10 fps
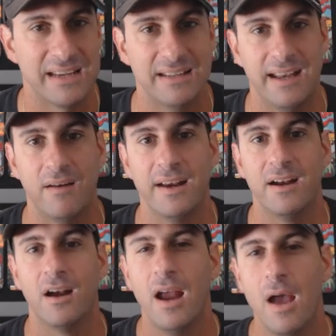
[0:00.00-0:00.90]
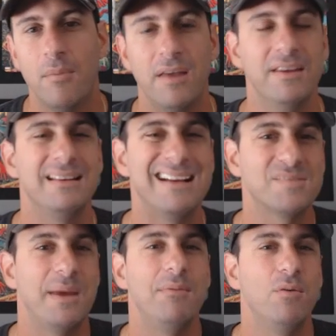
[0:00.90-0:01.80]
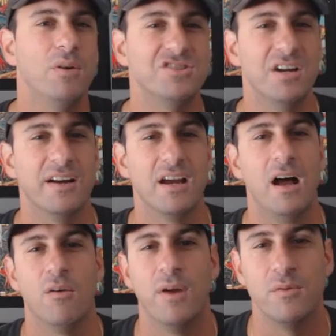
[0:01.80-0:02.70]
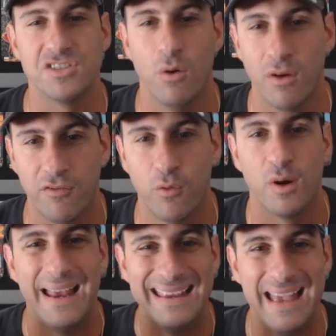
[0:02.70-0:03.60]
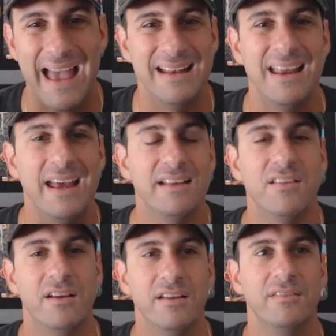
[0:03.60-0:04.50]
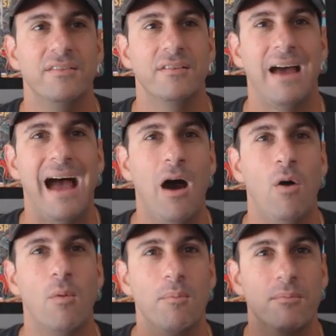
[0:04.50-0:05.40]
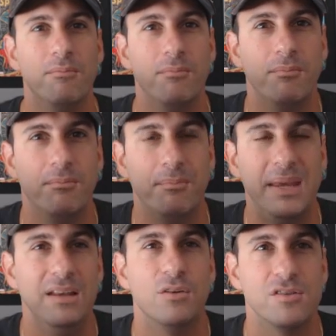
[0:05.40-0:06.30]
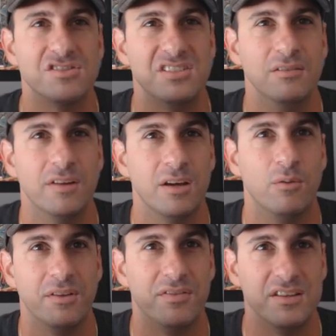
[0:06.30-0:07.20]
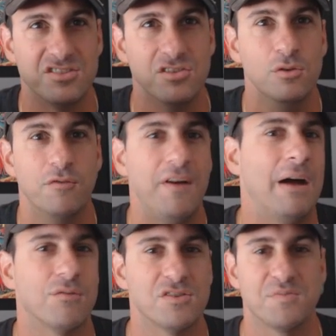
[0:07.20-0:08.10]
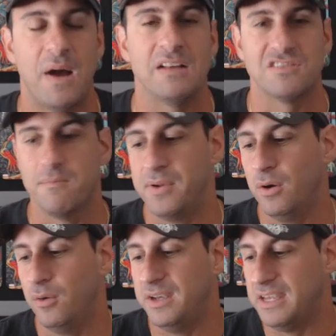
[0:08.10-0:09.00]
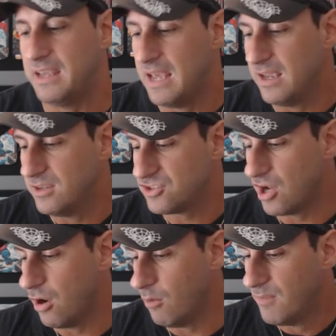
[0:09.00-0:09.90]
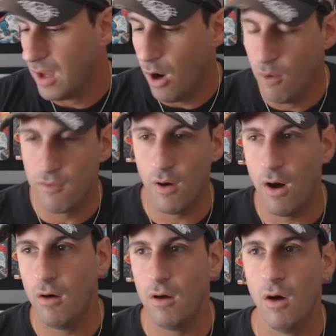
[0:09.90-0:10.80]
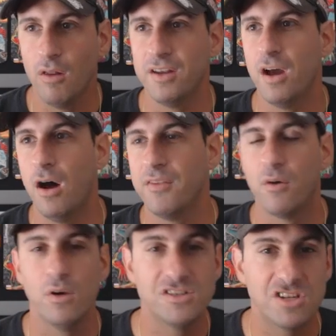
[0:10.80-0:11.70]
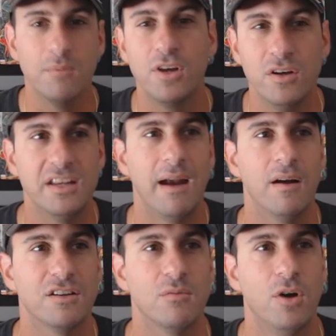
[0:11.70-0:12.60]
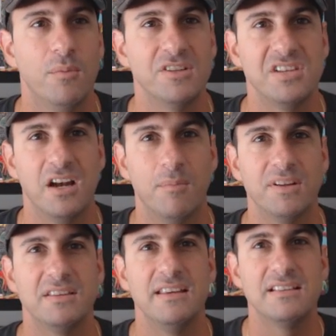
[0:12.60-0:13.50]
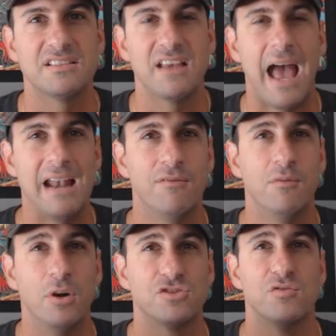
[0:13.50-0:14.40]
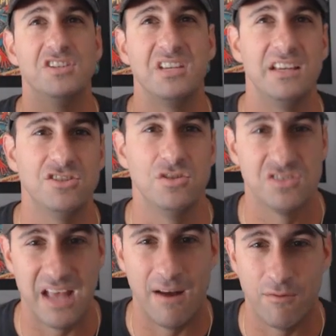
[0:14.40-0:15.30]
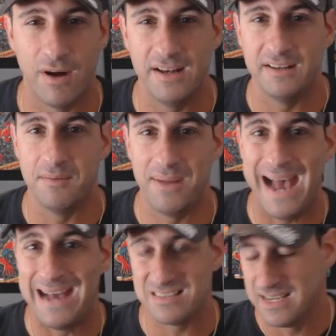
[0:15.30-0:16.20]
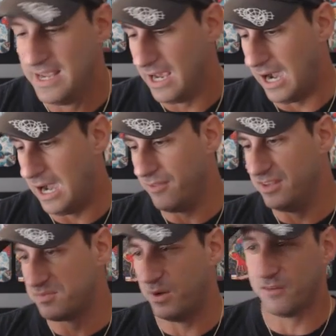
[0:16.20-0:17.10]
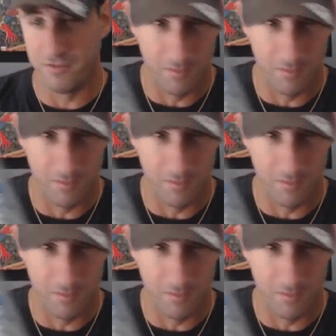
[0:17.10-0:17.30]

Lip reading: secondary here. But I think that's maybe what Jerry Conway was going for. Again, how Peter is dealing with this newfound responsibility. So overall, all in all, there was some good character moments here. But this, out of the most recent issues that I've read in the past, this book